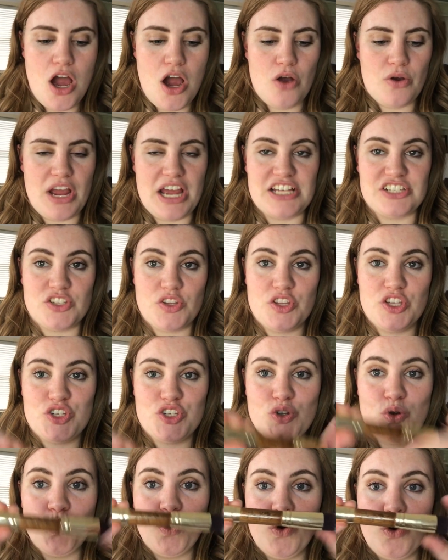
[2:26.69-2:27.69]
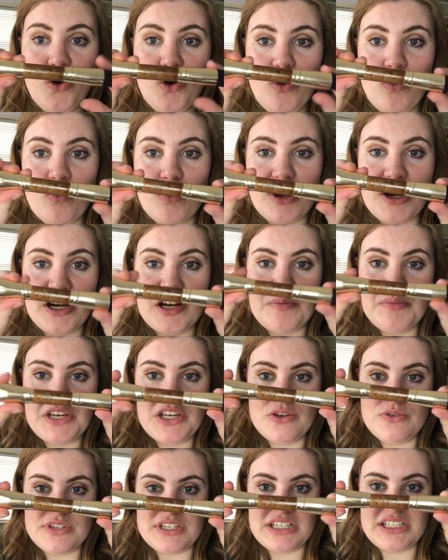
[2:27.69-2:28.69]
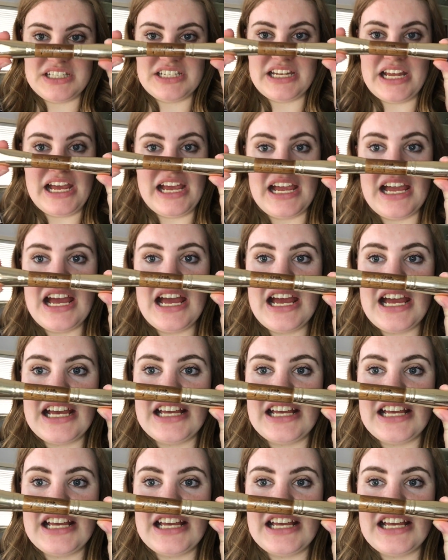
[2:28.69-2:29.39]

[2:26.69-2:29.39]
Okay, so the tool we're gonna be using today